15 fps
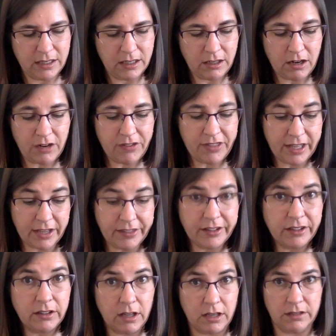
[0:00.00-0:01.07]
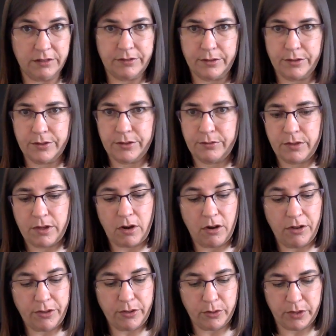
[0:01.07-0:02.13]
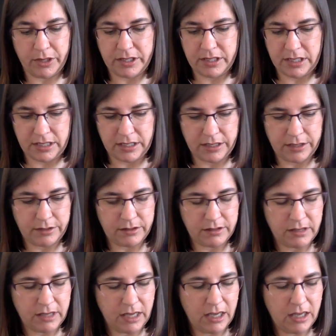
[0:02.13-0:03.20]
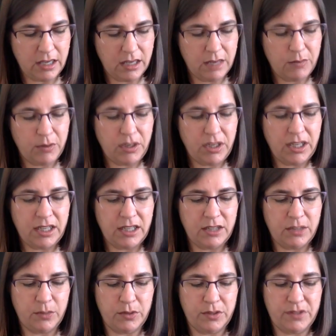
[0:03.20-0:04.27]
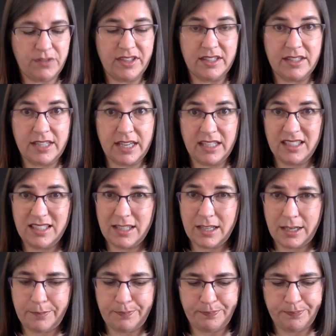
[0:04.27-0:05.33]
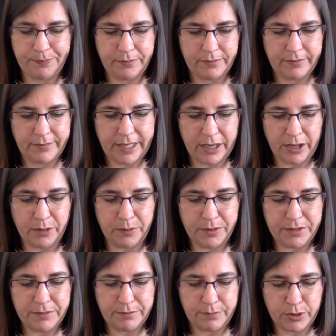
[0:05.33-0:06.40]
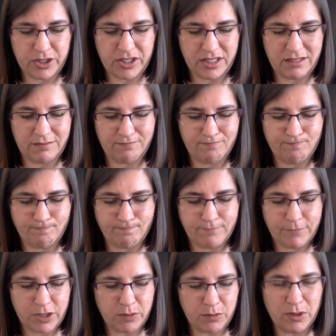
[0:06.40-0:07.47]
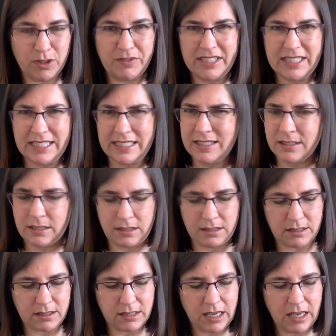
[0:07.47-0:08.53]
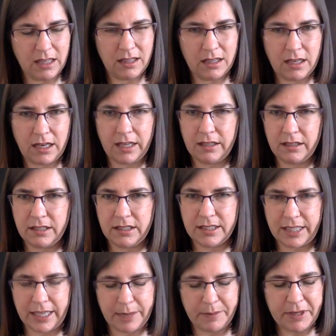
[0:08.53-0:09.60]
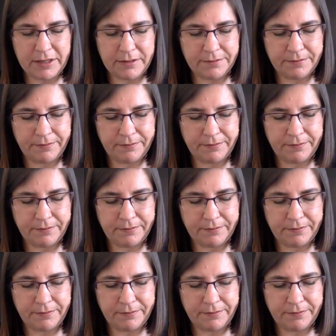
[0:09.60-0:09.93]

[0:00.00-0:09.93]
Karthik got the long version with all the gory details. Putting it into words for the second time helped, pushed it to more of a distance that I could examine.